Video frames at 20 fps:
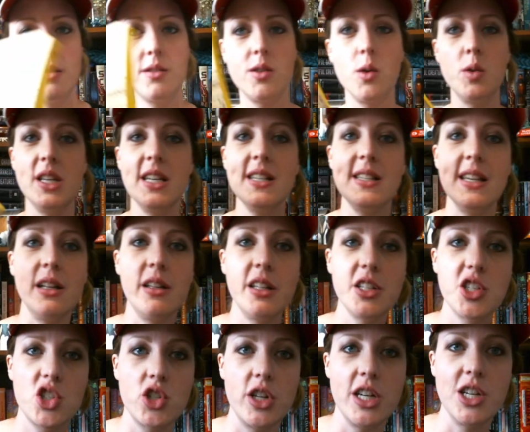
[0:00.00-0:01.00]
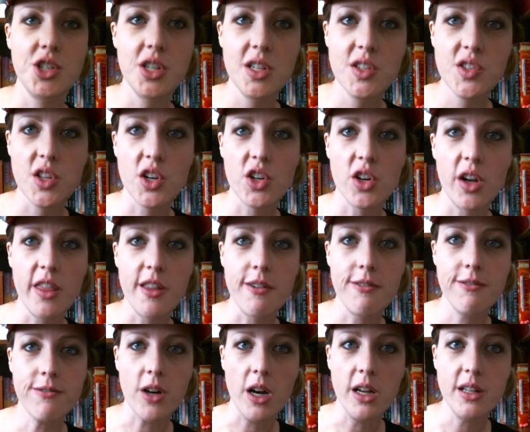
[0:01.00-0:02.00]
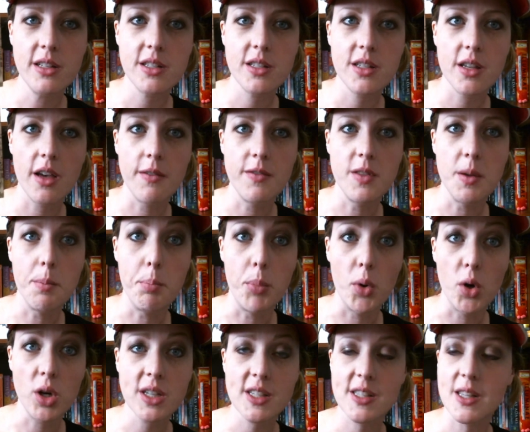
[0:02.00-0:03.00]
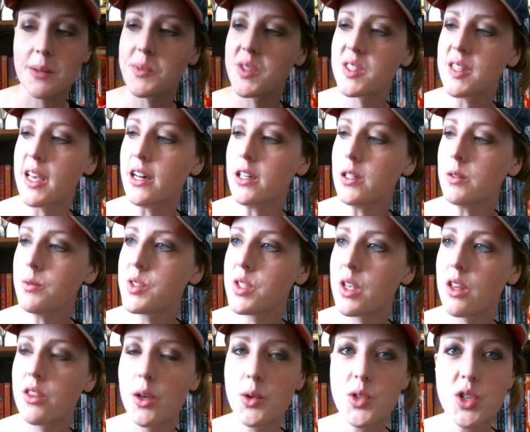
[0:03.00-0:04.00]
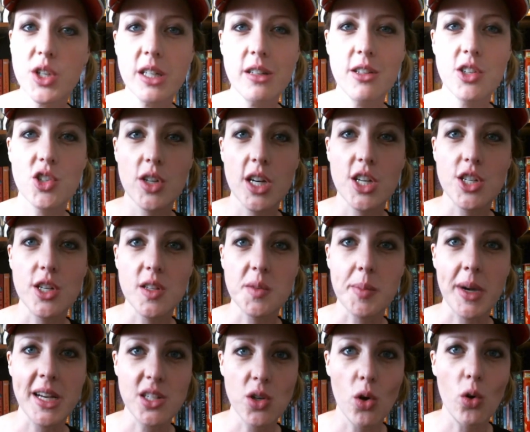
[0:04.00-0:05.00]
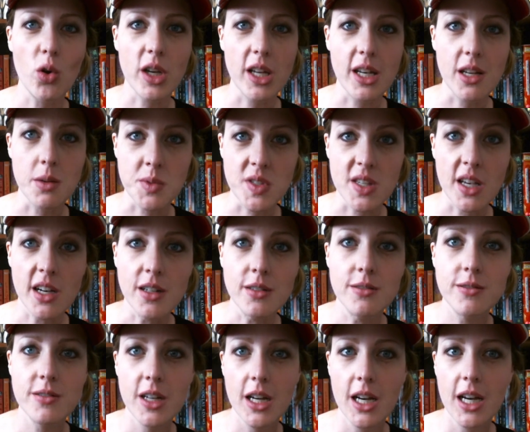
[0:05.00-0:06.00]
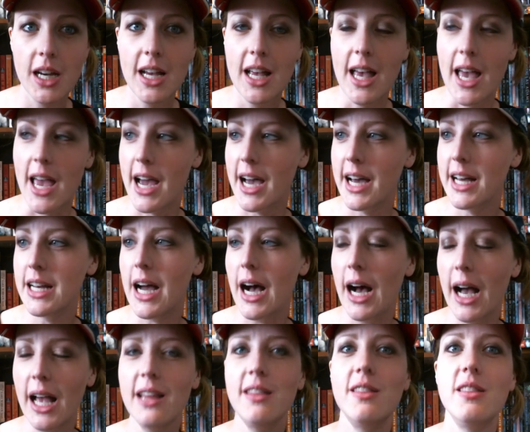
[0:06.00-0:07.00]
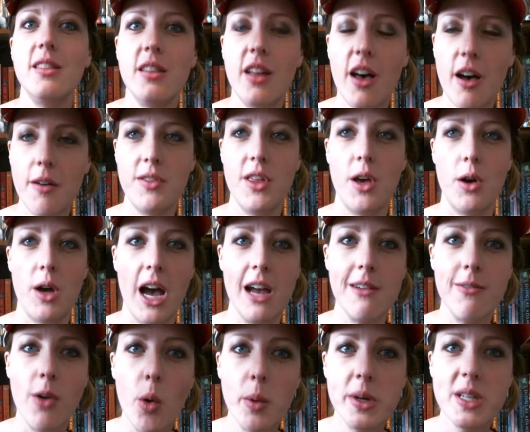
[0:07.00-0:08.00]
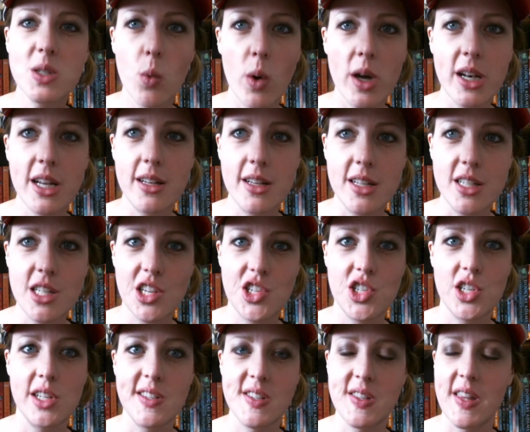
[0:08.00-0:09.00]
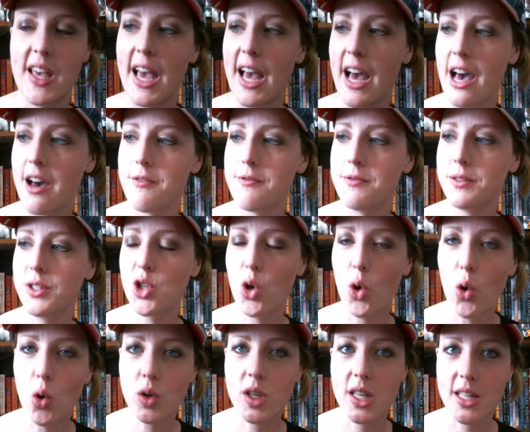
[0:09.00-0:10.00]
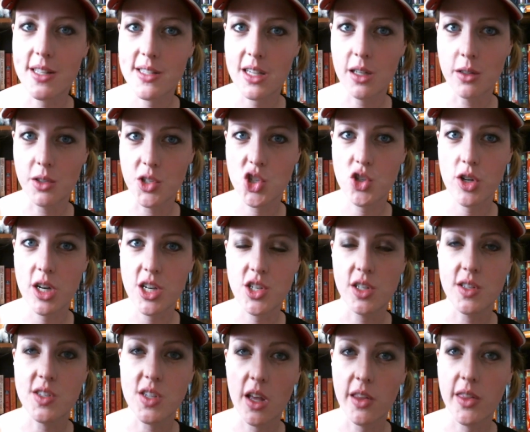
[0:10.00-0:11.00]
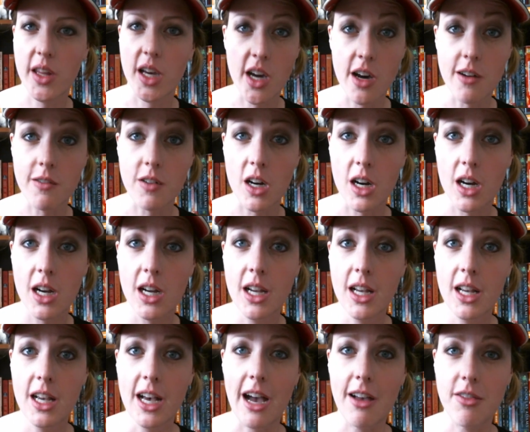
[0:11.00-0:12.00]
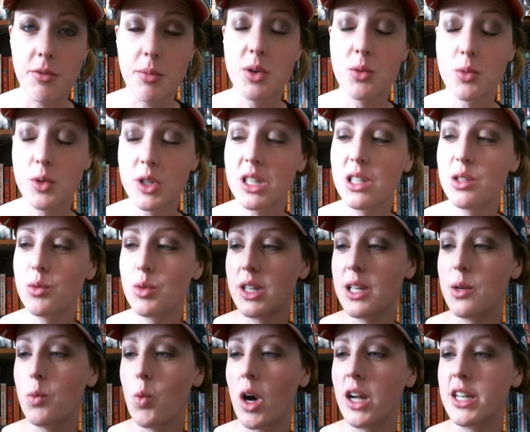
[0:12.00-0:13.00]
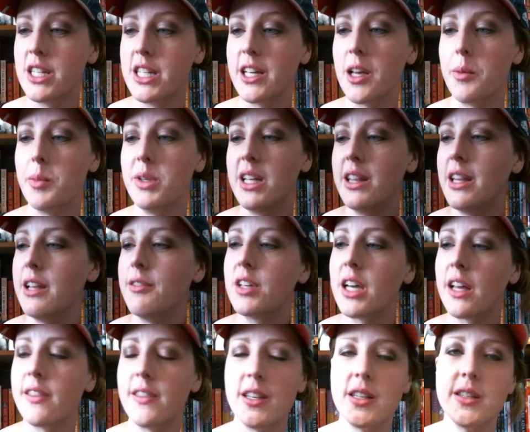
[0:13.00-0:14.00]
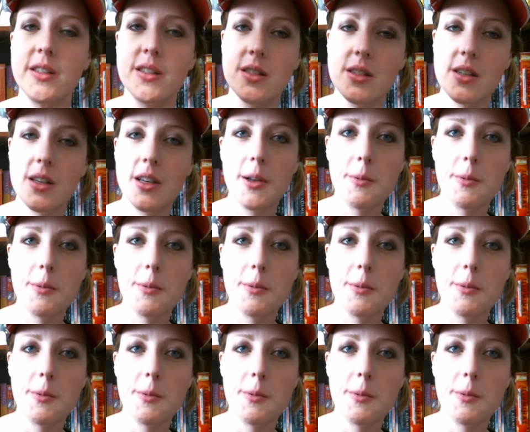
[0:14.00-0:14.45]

So these illustrations that are on the front of the books themselves, those are illustrations by Tolkien himself. And I love that. I've always wanted editions that have Tolkien's illustrations on the cover. I've been really, really wanting them. And then they've got this